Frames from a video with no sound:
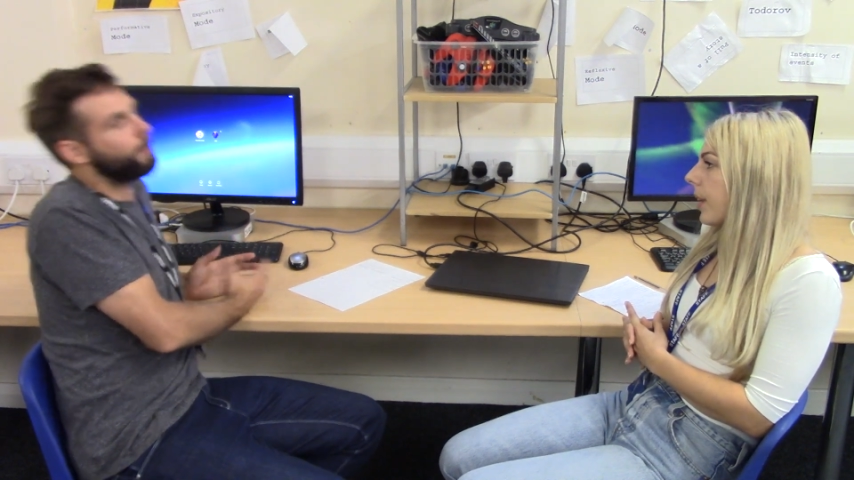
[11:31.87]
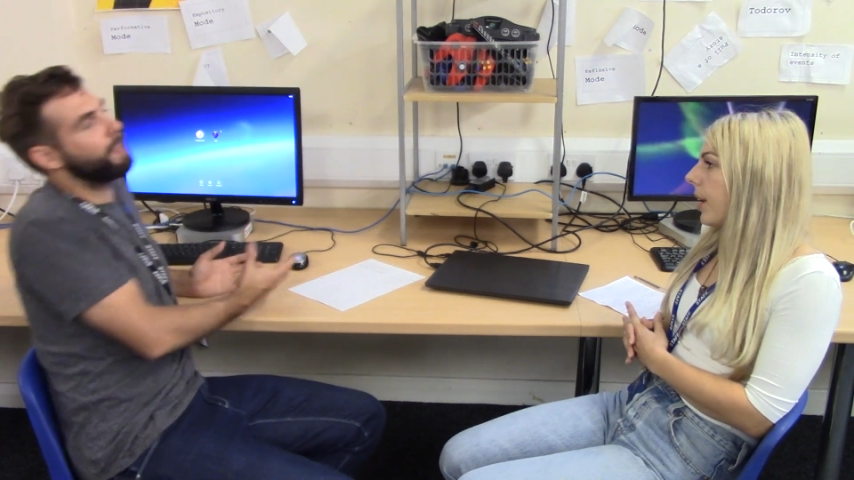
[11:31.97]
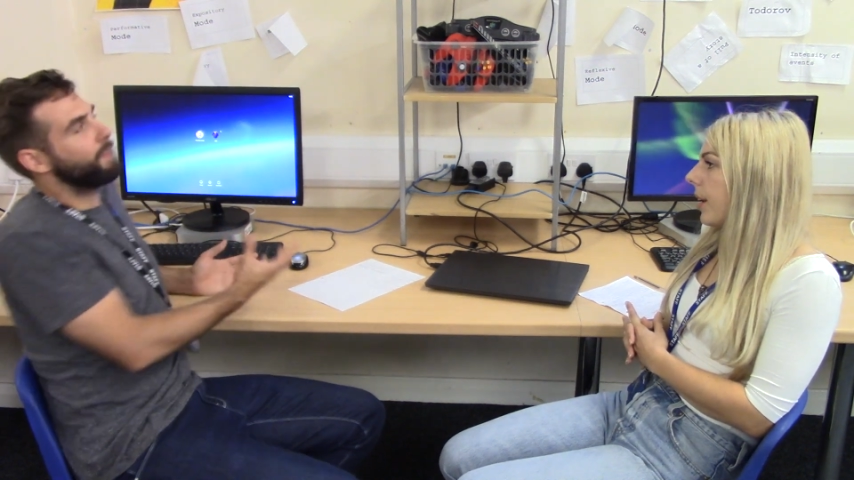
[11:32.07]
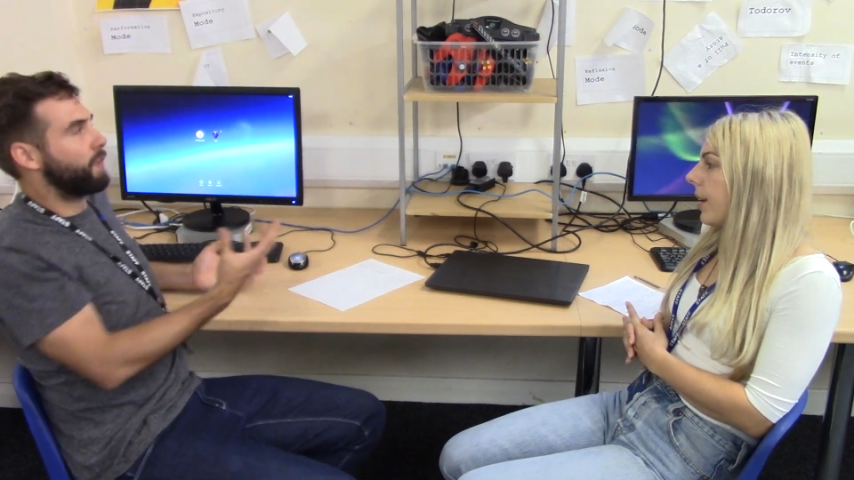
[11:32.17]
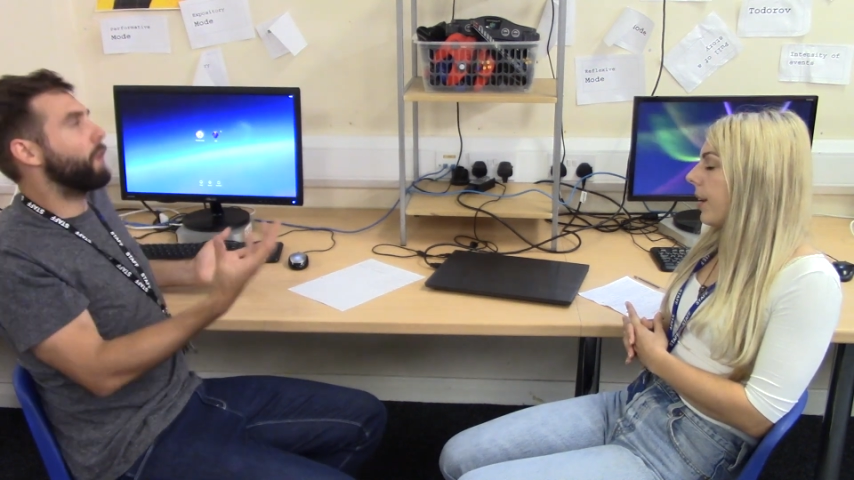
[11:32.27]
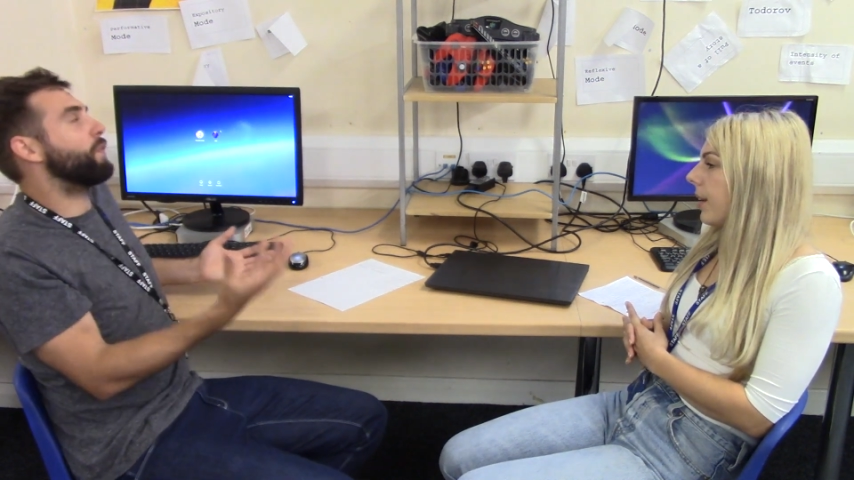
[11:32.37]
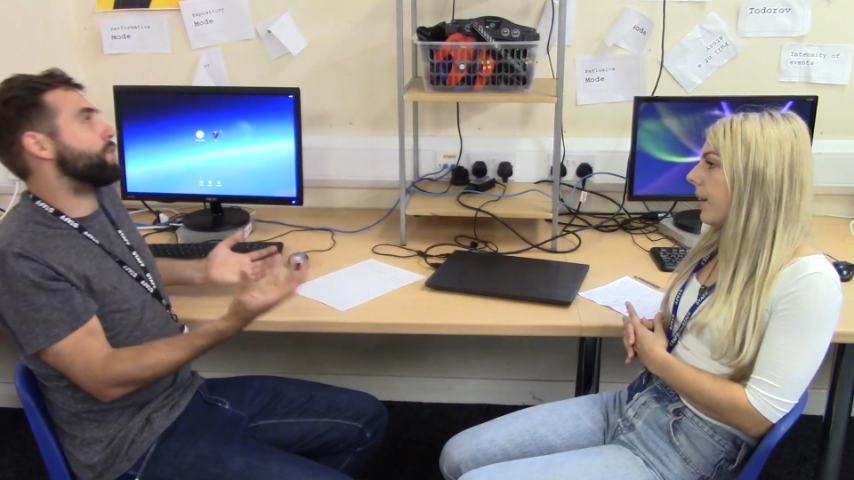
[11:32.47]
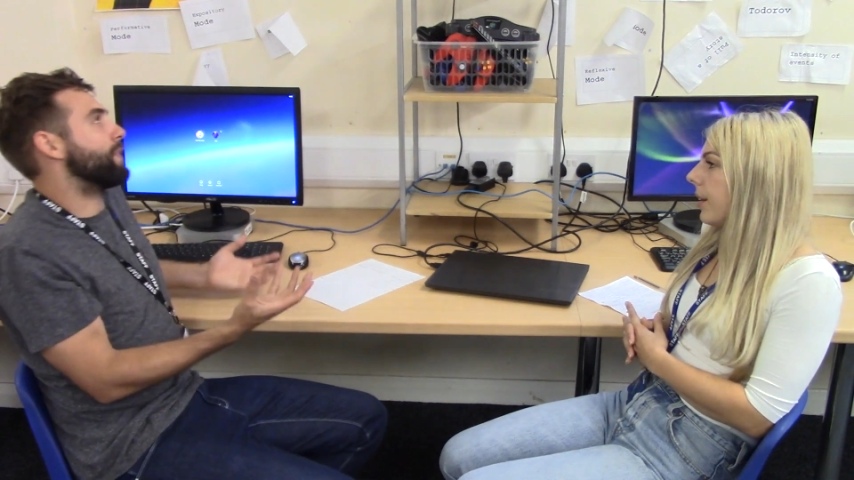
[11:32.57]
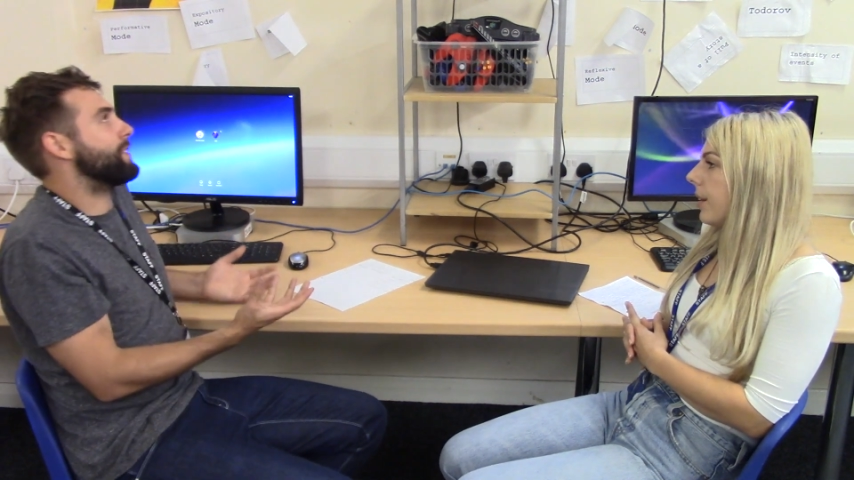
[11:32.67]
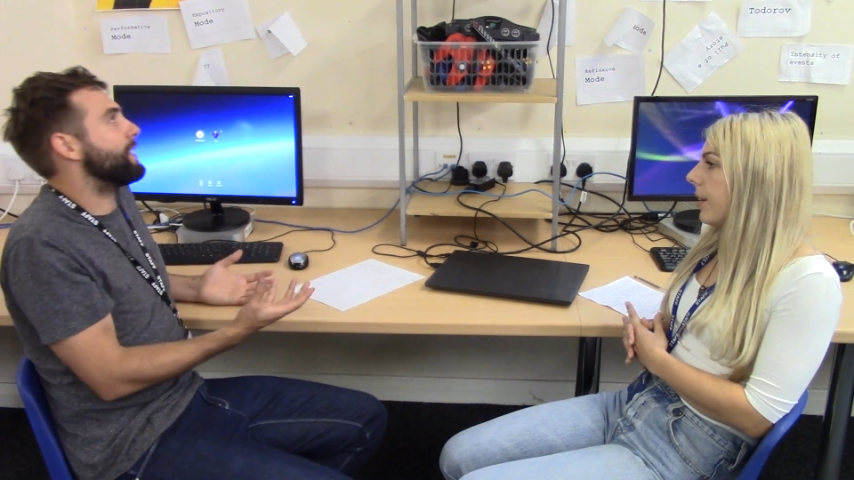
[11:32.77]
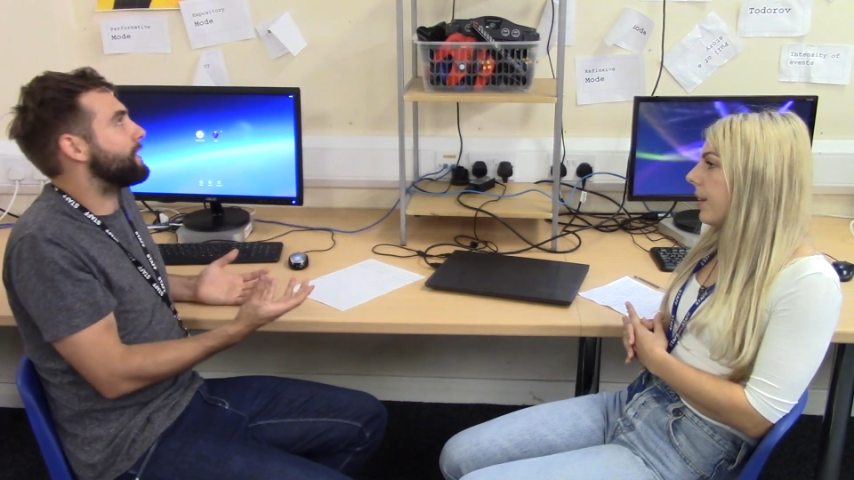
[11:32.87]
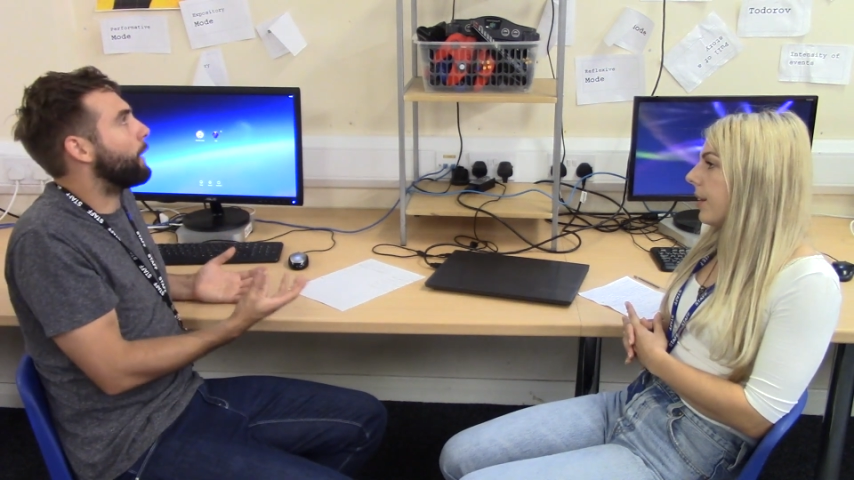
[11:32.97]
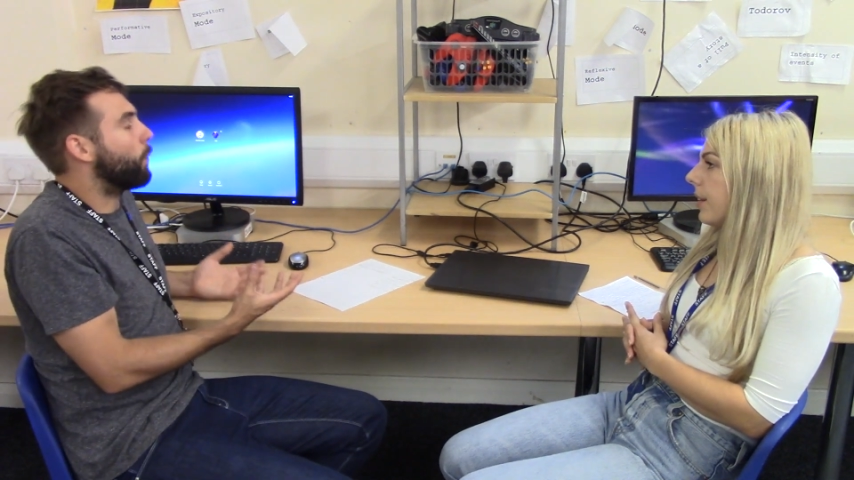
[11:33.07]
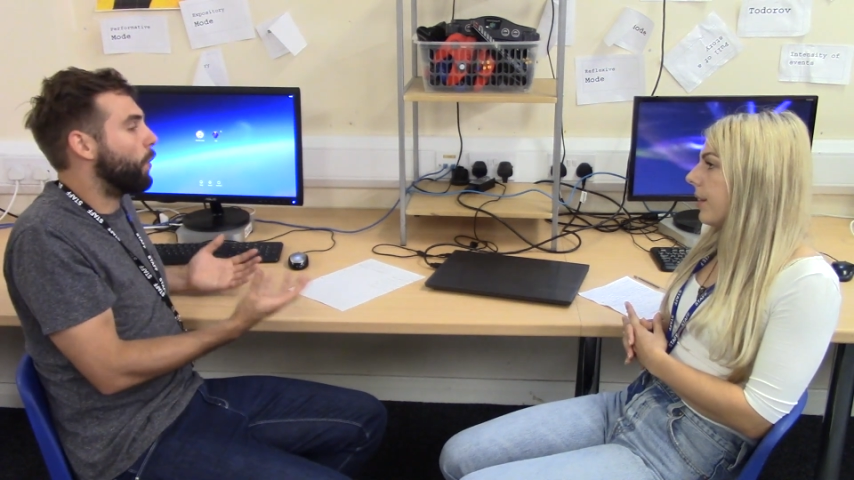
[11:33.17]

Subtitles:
I mean, the obvious reason is like